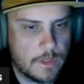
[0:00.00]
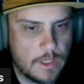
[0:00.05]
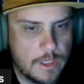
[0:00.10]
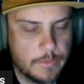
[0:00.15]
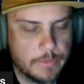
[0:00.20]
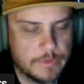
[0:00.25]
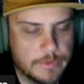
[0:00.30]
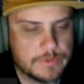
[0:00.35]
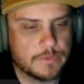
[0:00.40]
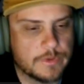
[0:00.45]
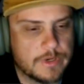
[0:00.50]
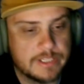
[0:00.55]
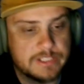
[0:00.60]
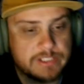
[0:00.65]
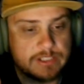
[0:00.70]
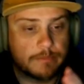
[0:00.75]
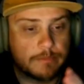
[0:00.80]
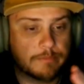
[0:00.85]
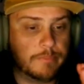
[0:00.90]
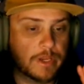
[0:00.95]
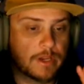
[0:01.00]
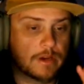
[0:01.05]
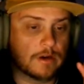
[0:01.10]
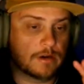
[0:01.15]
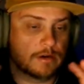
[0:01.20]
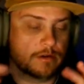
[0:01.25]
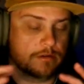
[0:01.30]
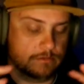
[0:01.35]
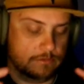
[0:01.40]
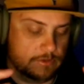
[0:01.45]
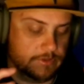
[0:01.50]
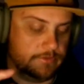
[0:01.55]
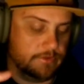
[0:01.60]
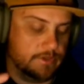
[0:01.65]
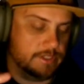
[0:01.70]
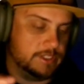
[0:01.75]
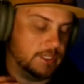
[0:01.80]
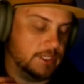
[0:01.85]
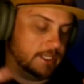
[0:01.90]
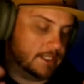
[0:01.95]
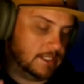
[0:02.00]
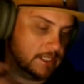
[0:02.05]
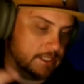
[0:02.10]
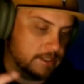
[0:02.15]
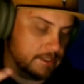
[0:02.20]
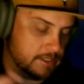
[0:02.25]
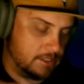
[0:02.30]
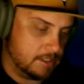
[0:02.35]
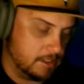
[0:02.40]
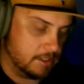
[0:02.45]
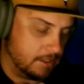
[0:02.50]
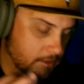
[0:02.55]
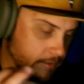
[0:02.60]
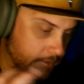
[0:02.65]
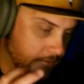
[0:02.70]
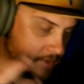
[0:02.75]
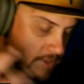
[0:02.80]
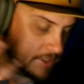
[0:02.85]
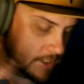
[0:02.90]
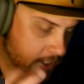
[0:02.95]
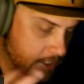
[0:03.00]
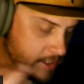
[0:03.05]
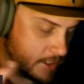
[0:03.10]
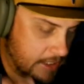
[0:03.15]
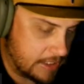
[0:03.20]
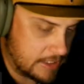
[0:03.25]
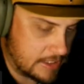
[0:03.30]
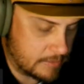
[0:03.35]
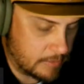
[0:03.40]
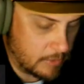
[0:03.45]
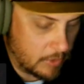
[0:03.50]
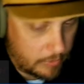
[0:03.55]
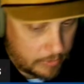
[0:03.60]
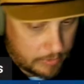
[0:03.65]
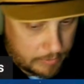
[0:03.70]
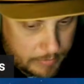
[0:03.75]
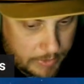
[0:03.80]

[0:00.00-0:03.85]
it was one. It's the bigger River City. It's not the the River City. It's not the small one.